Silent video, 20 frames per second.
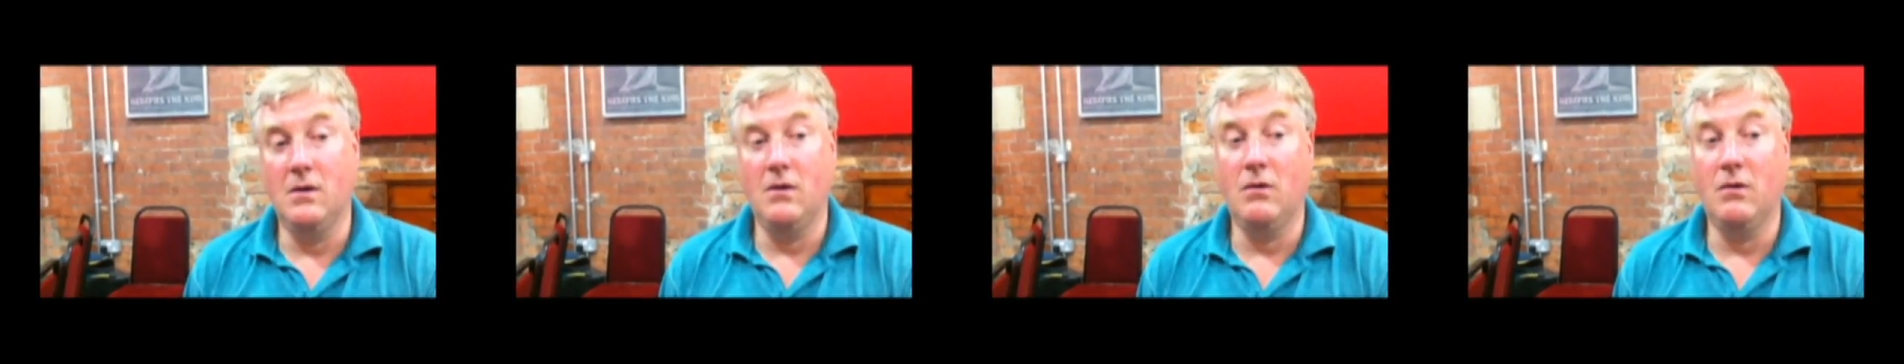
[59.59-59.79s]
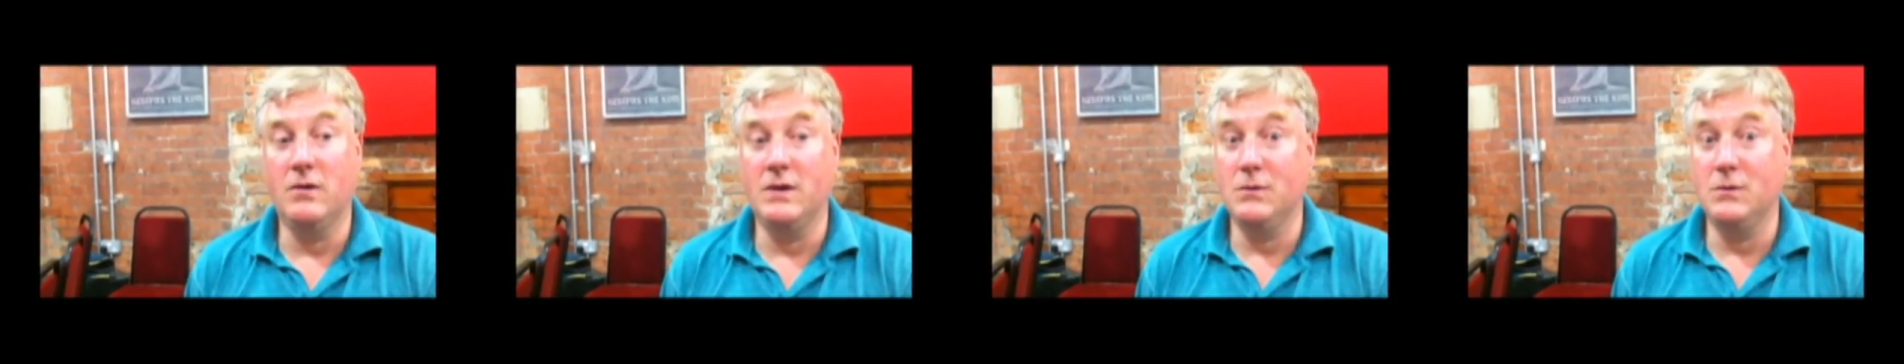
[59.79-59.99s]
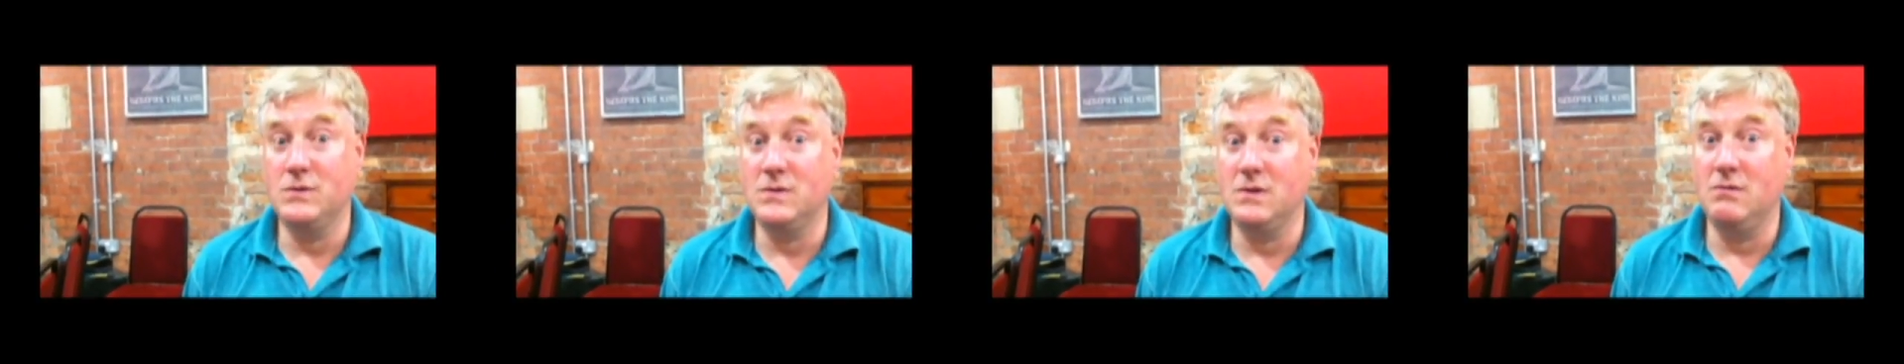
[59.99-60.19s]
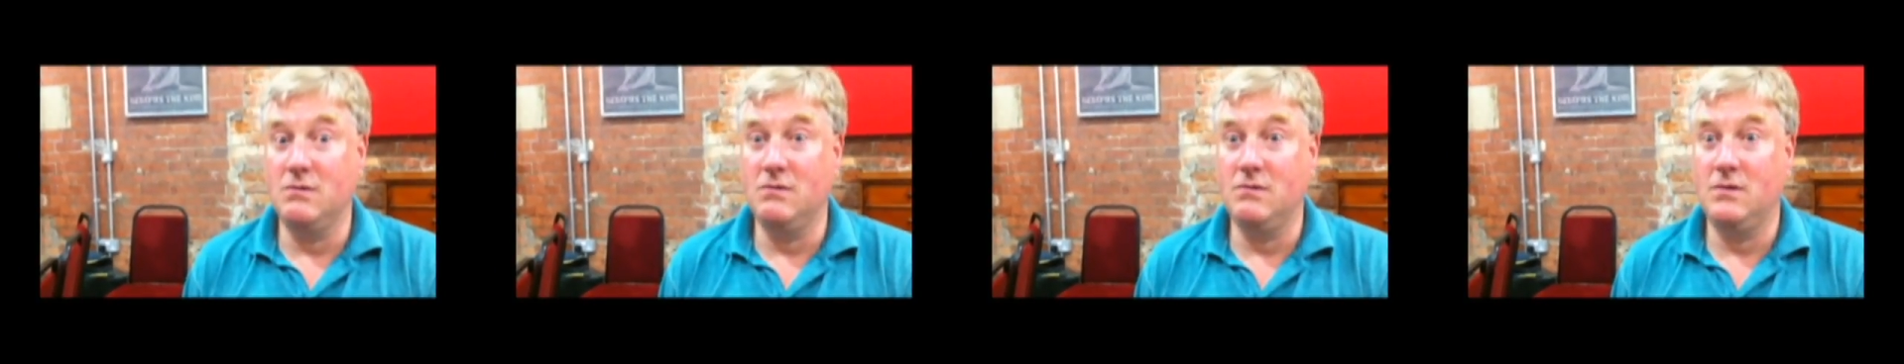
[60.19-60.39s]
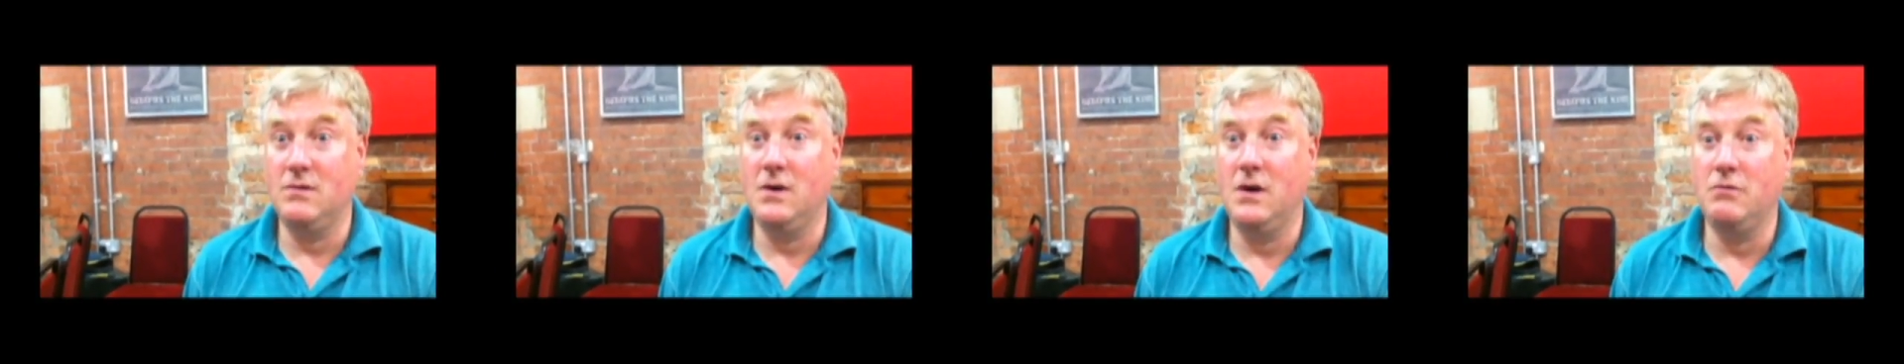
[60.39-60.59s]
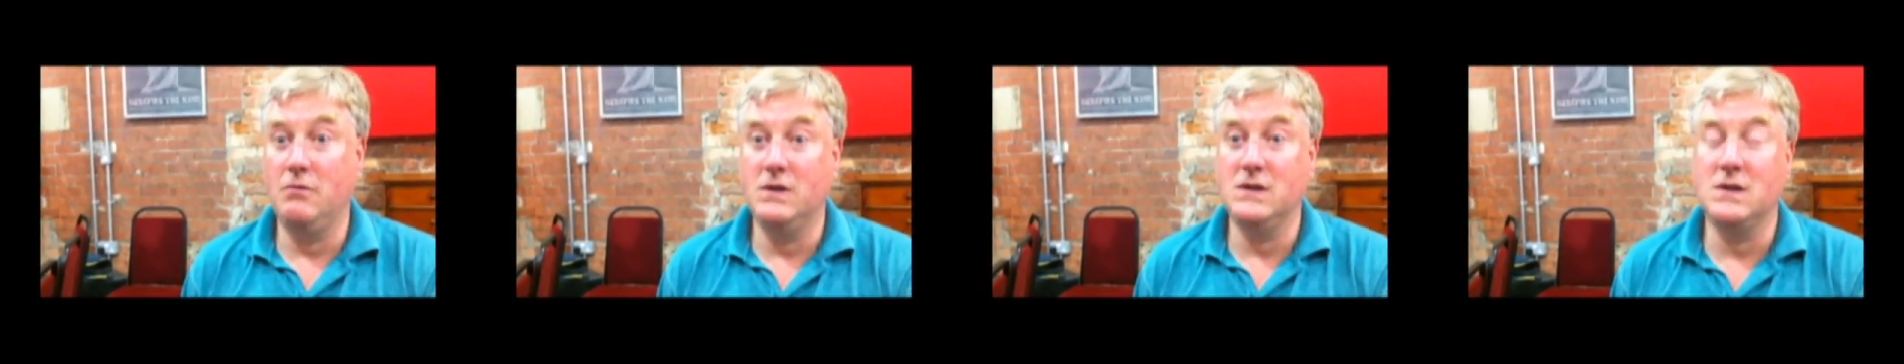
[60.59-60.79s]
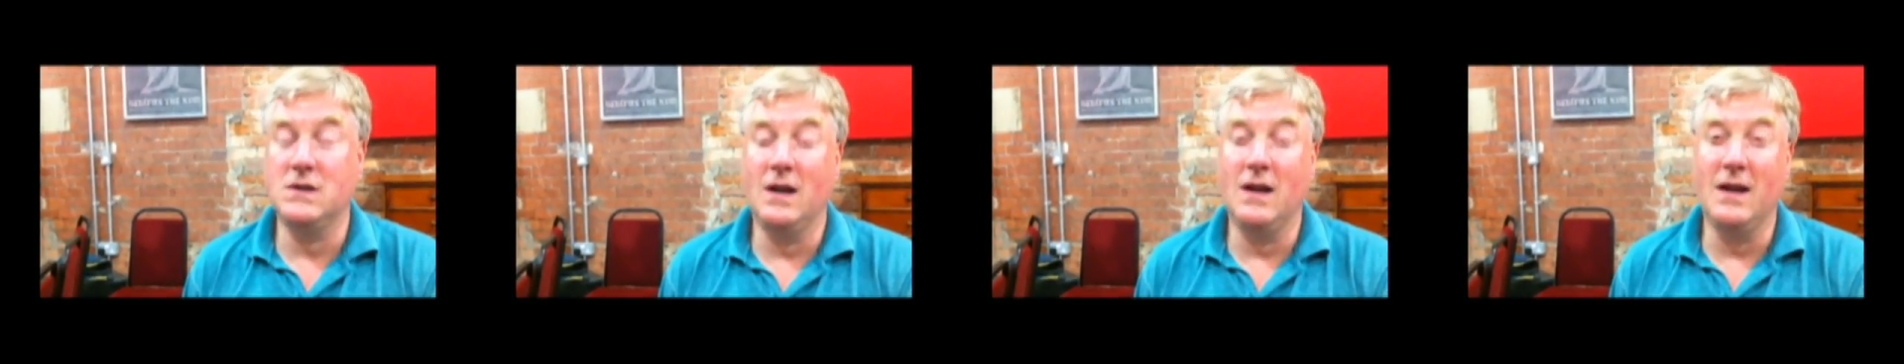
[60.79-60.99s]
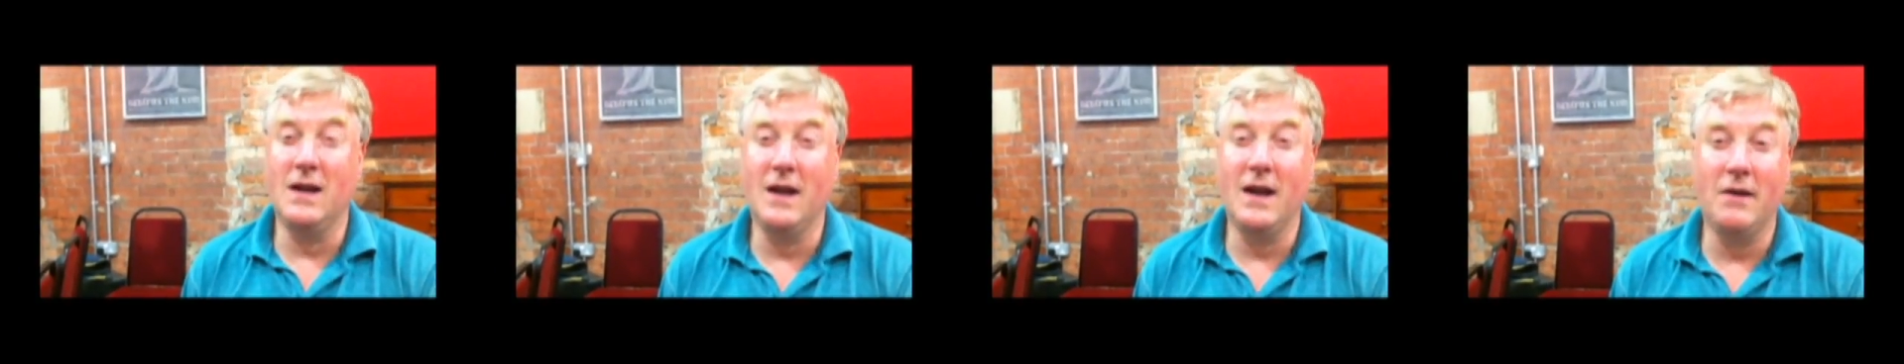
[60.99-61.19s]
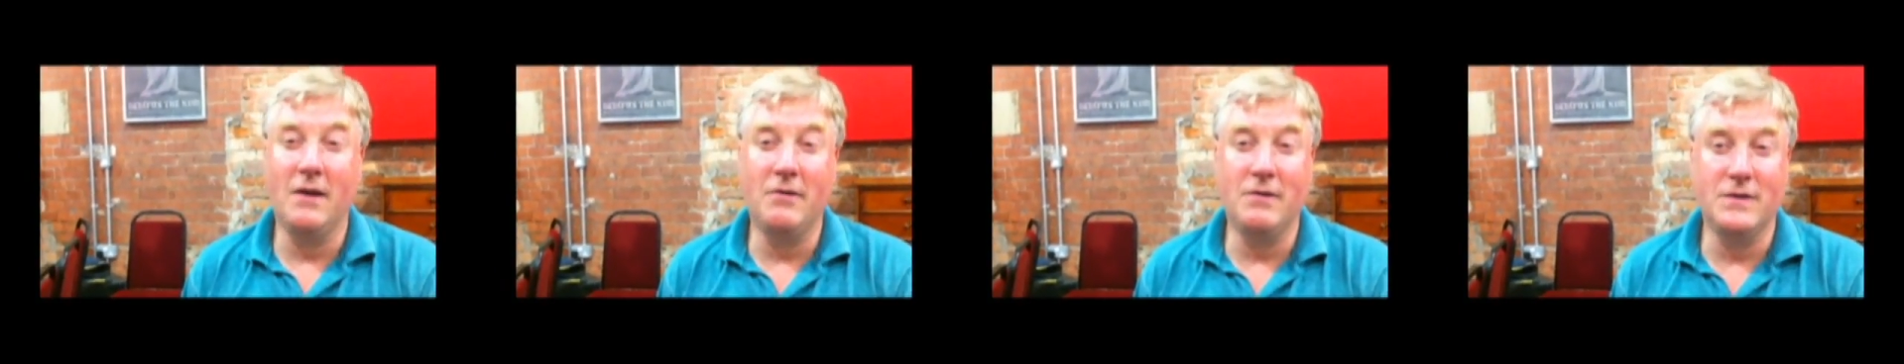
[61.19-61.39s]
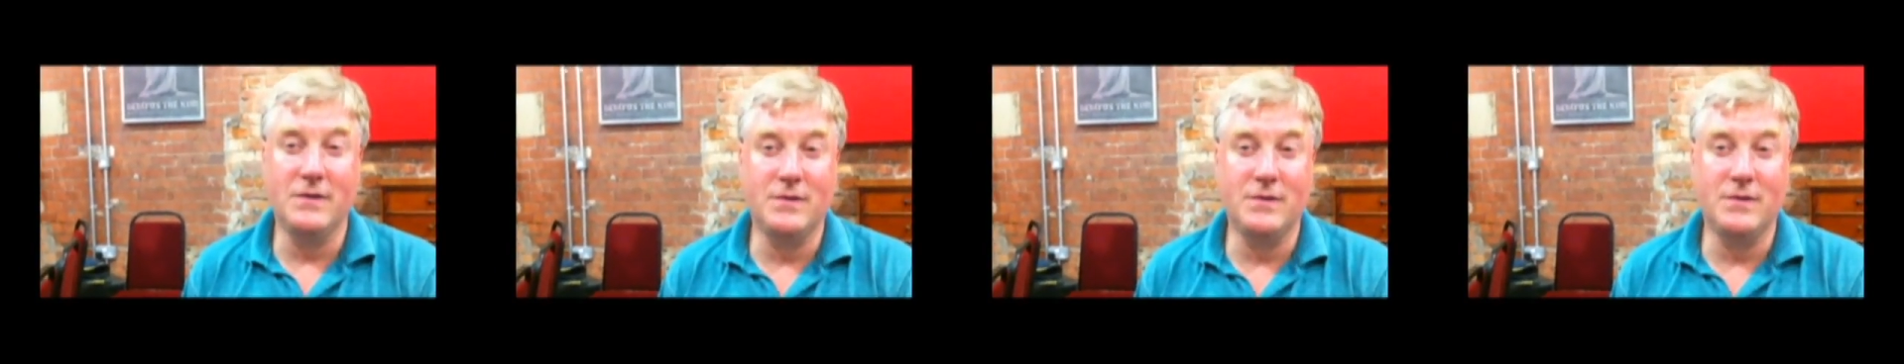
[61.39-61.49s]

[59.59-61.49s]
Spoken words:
or it was originally Hilary